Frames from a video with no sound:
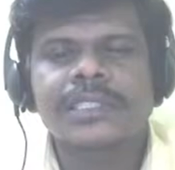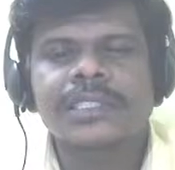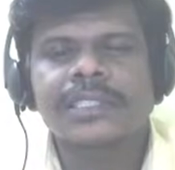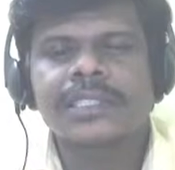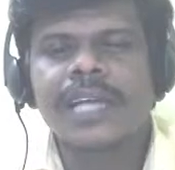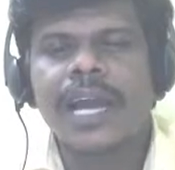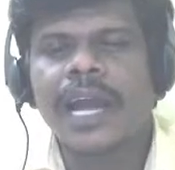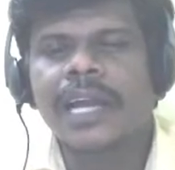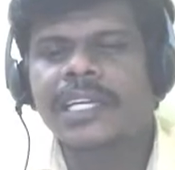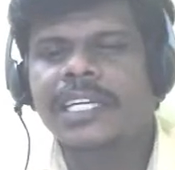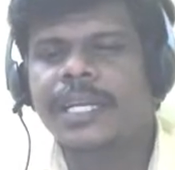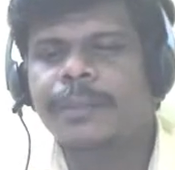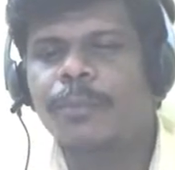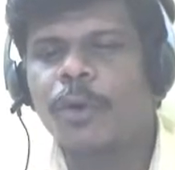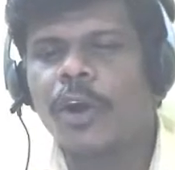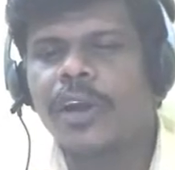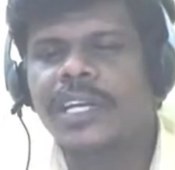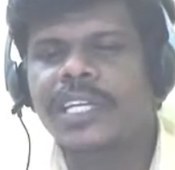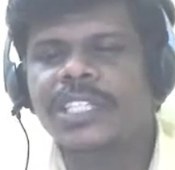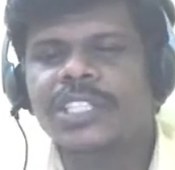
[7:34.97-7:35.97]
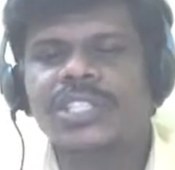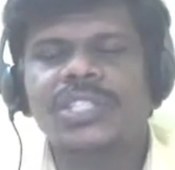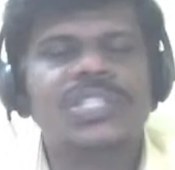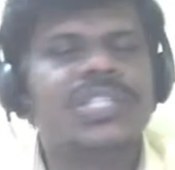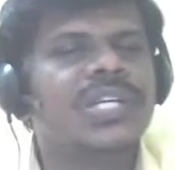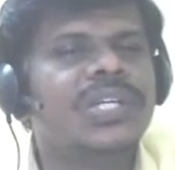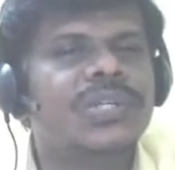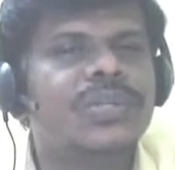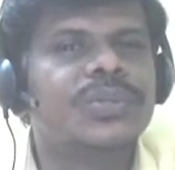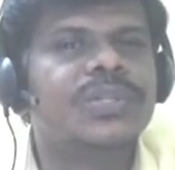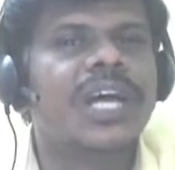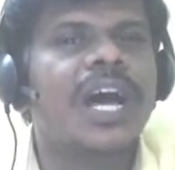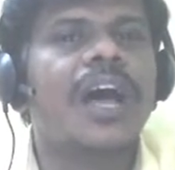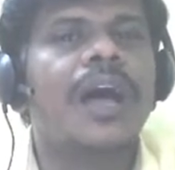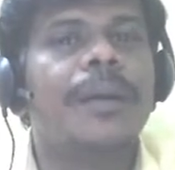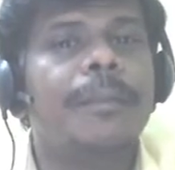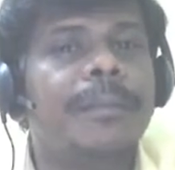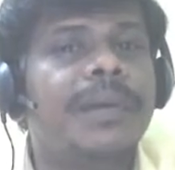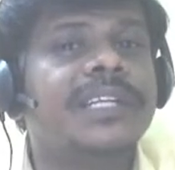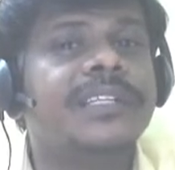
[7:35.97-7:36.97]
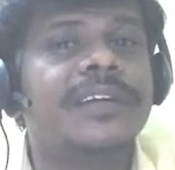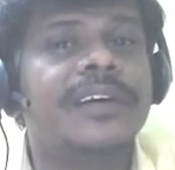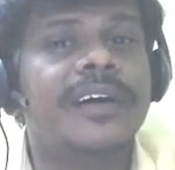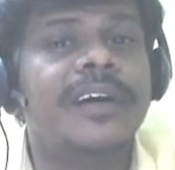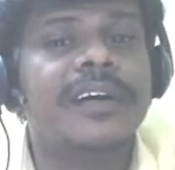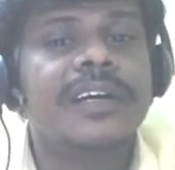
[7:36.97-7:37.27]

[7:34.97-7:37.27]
antibodies to the mother.